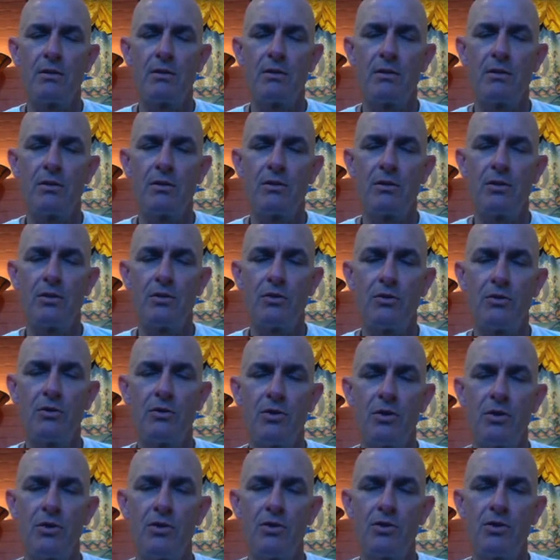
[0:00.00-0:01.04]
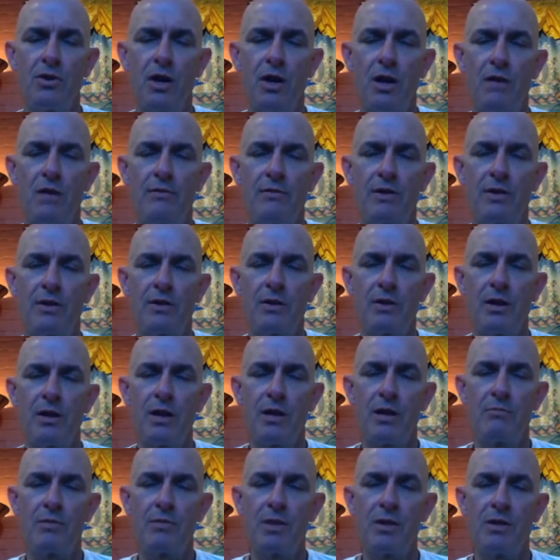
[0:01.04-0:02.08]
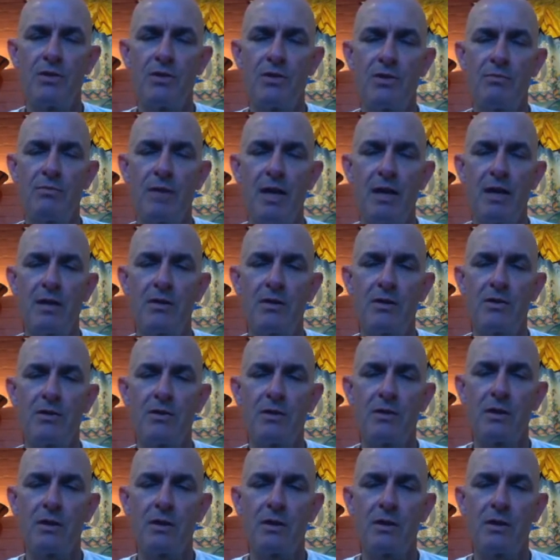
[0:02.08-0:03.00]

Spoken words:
to dissolve into empty space,